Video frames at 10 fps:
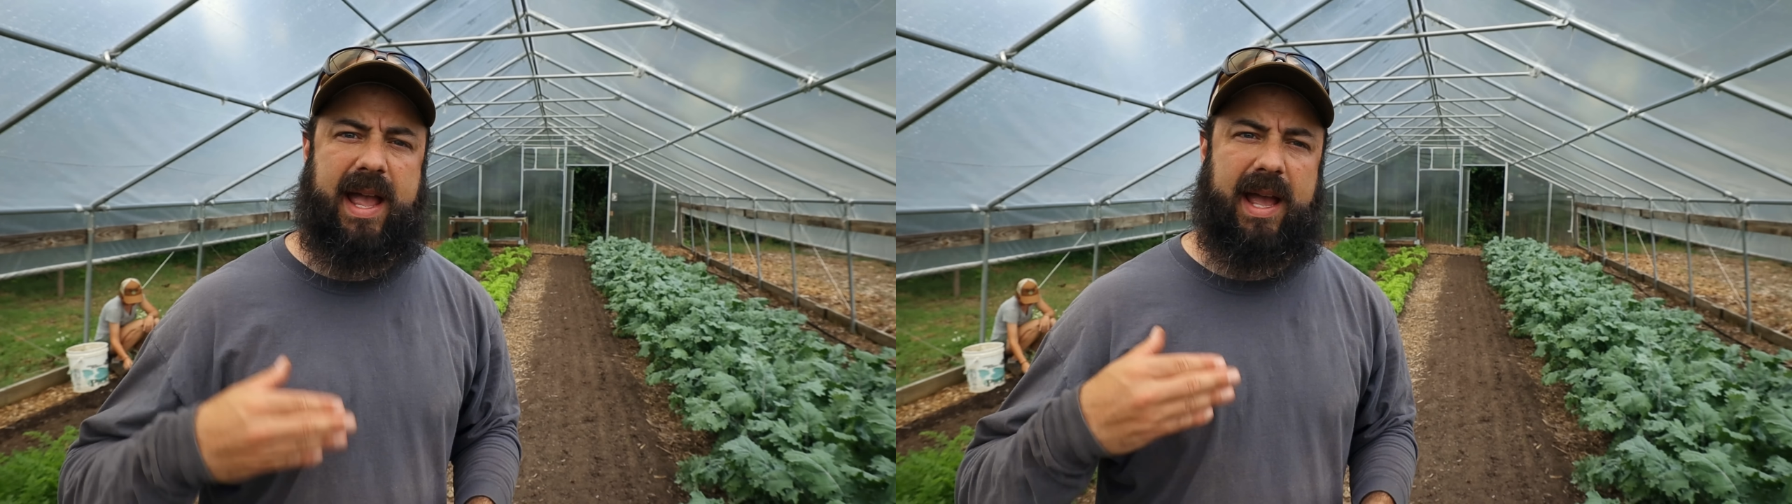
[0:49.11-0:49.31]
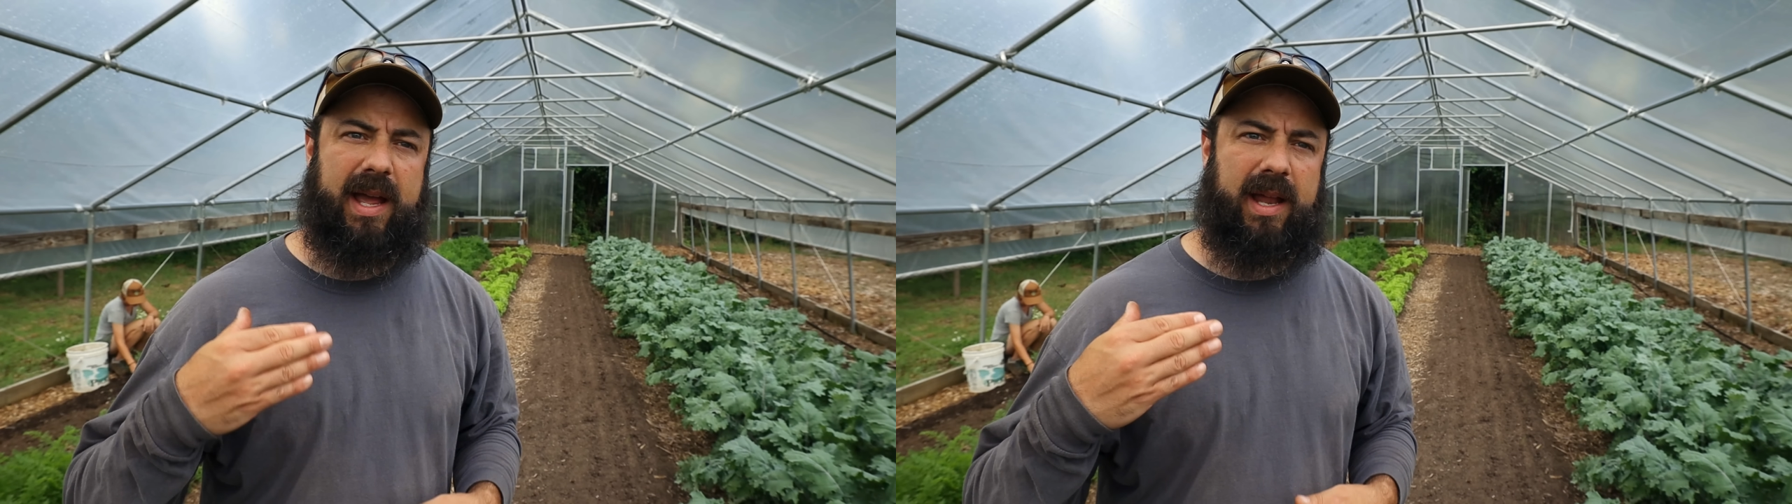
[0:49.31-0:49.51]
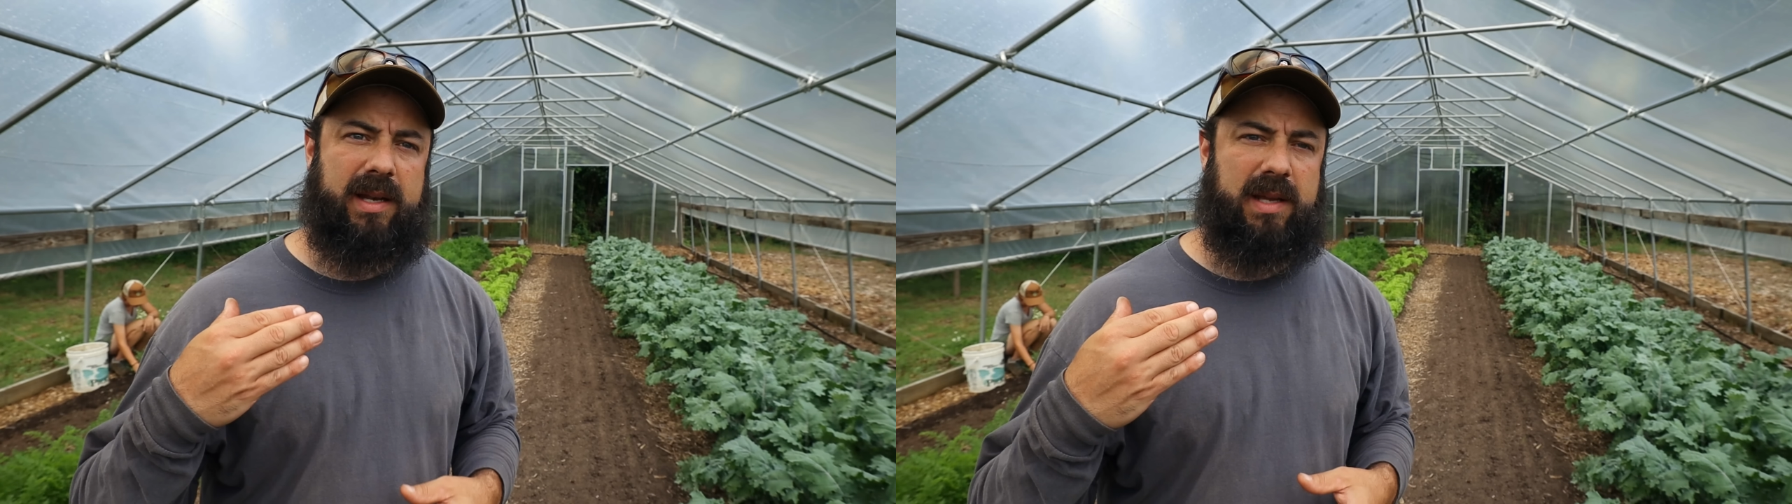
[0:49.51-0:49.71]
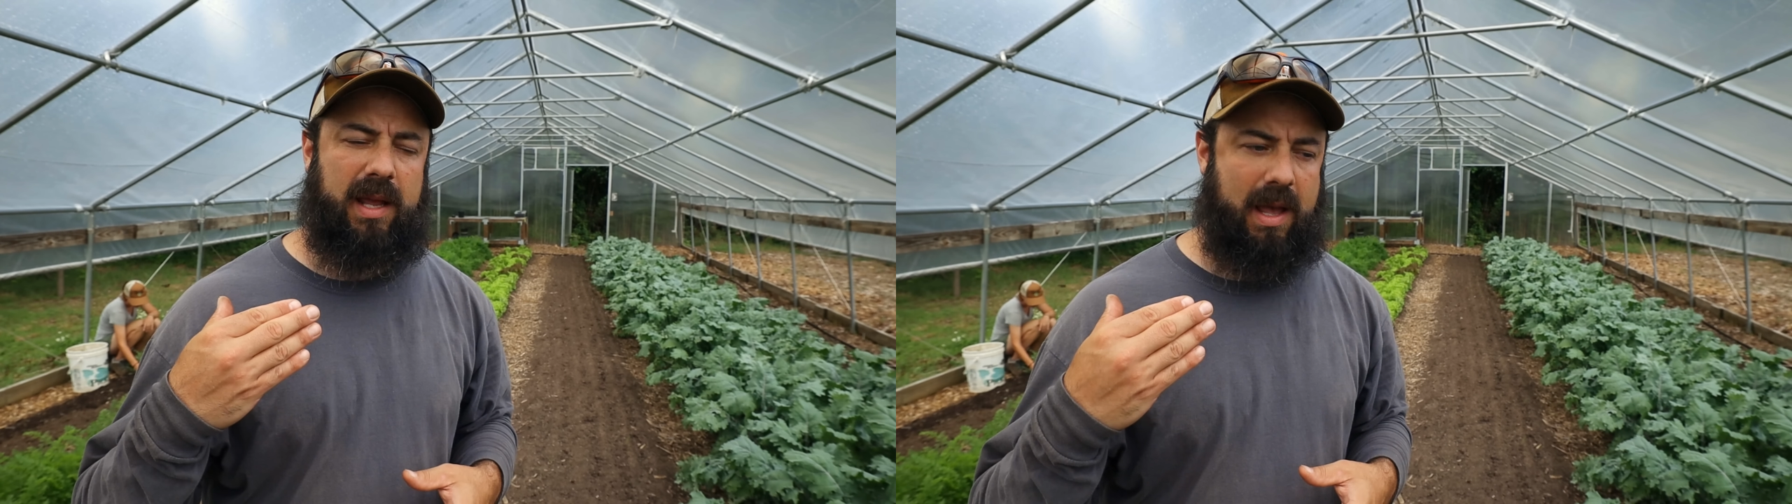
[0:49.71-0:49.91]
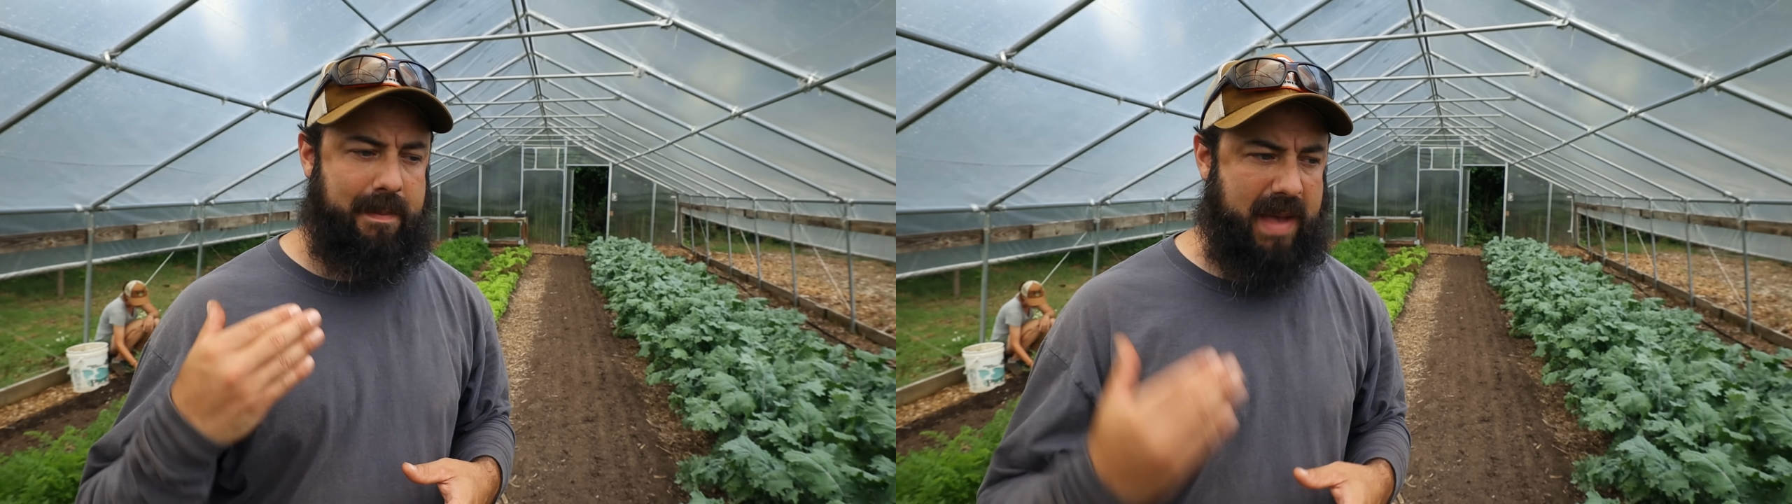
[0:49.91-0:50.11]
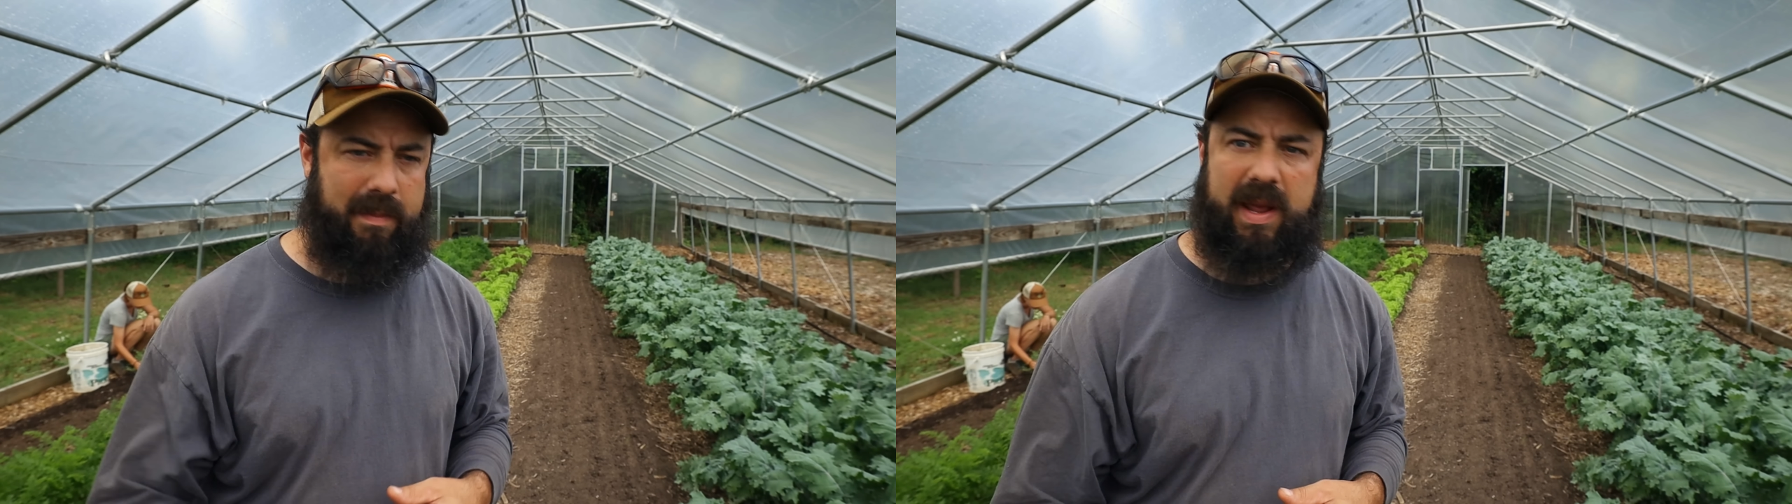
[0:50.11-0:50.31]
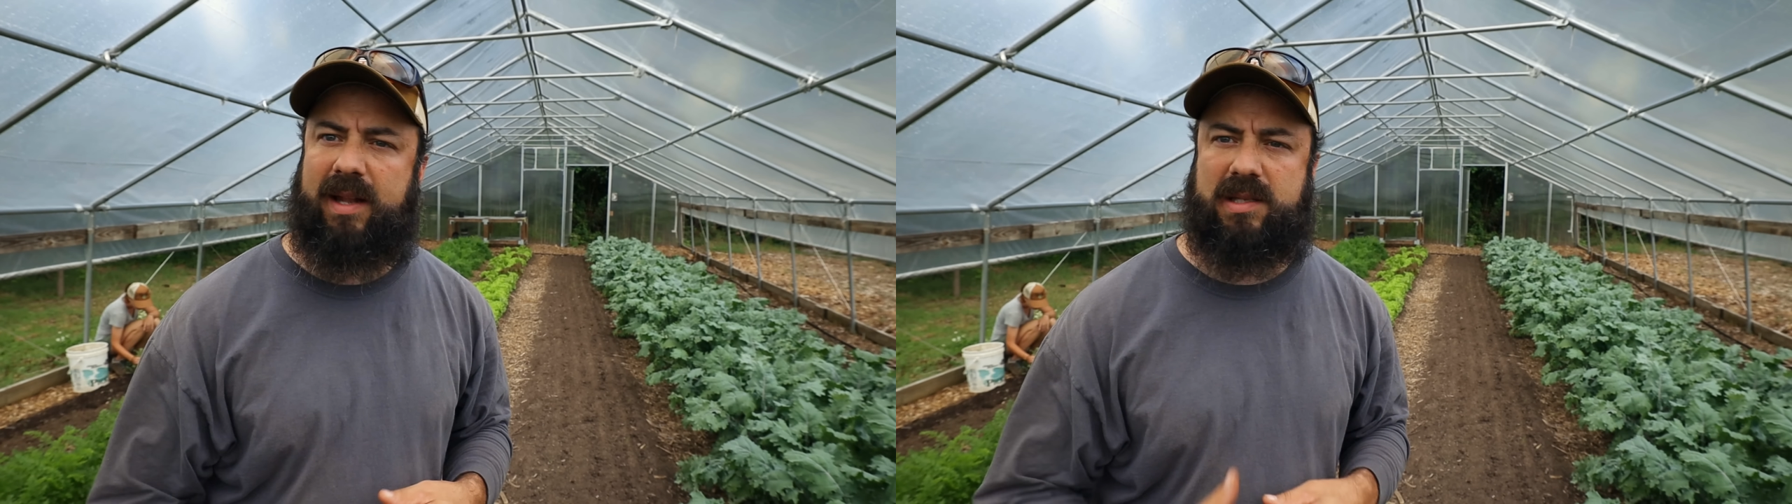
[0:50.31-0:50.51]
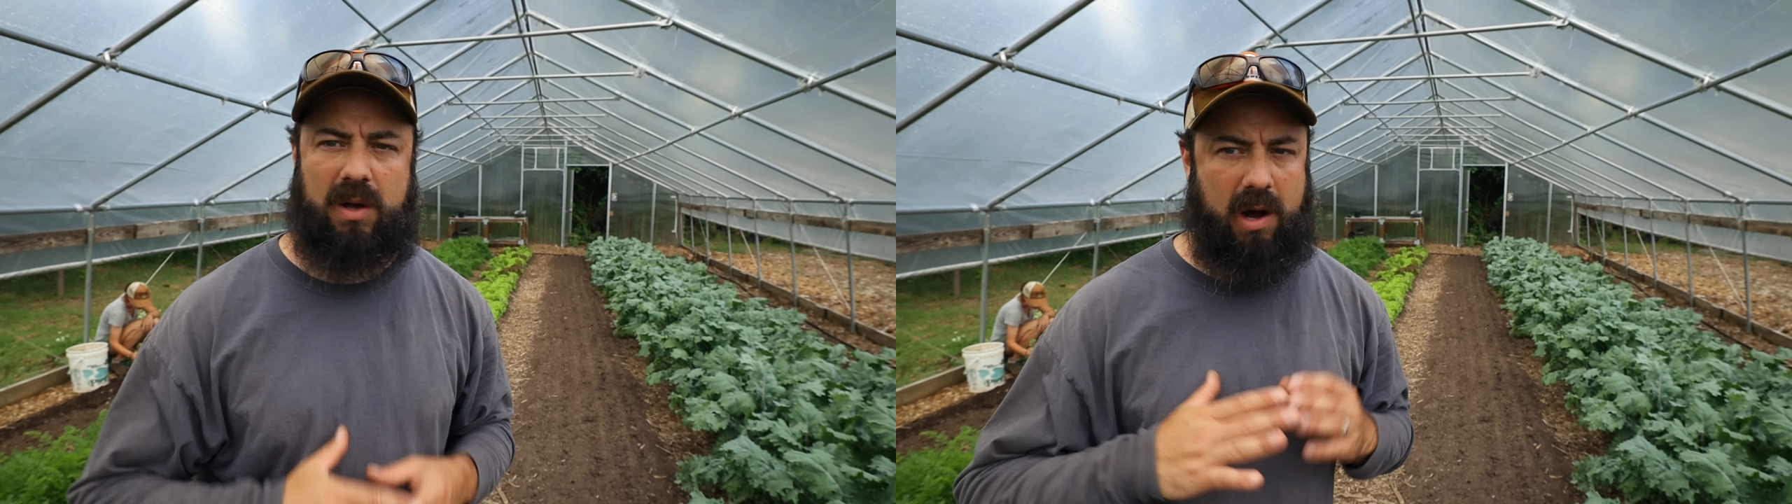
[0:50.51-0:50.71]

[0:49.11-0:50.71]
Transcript: and amendments,